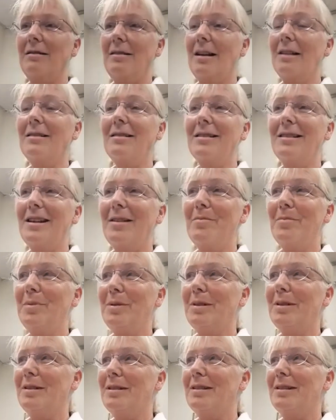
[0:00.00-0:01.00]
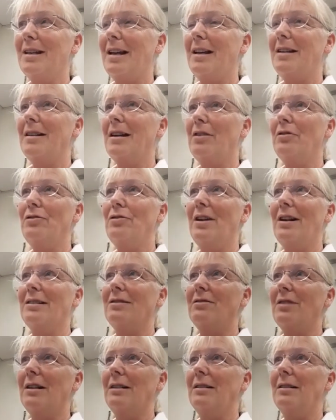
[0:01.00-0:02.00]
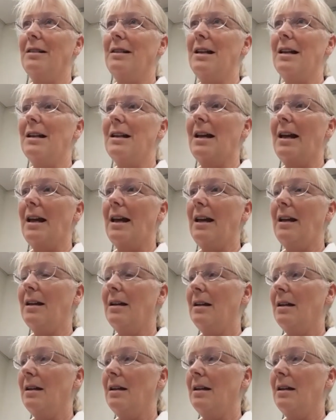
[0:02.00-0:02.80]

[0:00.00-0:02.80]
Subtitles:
dust samples and how to extract the DNA